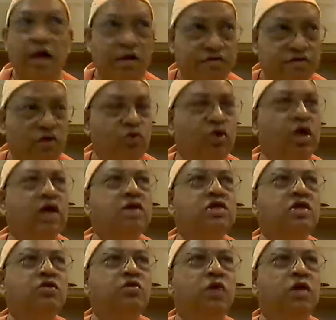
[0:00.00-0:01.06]
I have found
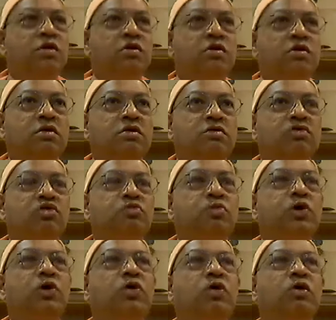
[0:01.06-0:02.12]
the ancient one who
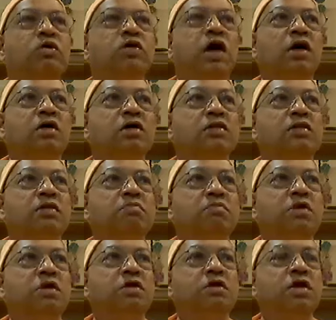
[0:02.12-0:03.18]
is beyond all darkness
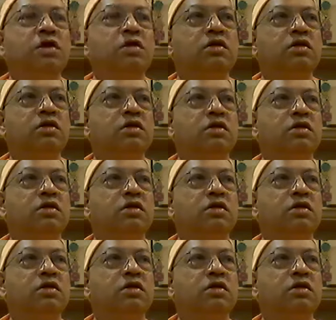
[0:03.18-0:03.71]
and beyond death.